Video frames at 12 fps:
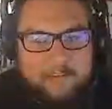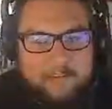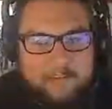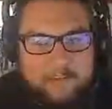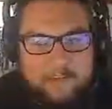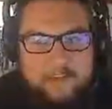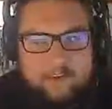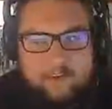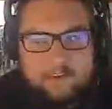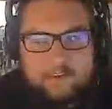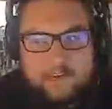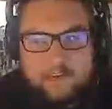kill
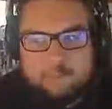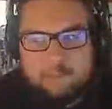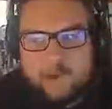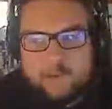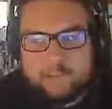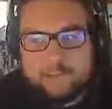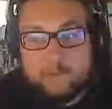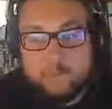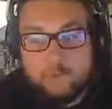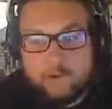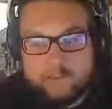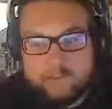the giant boss and it
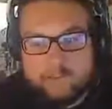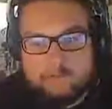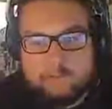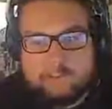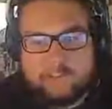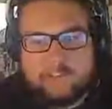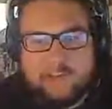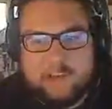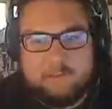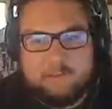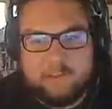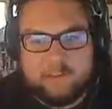works the first
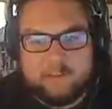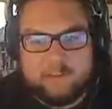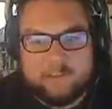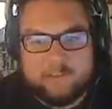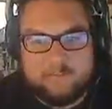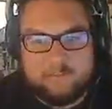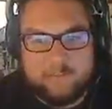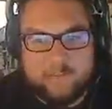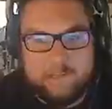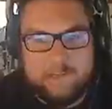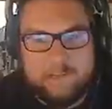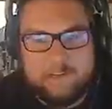time because you're
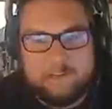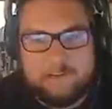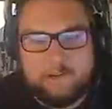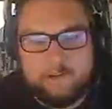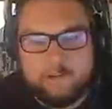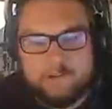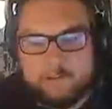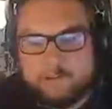Indiana Jones.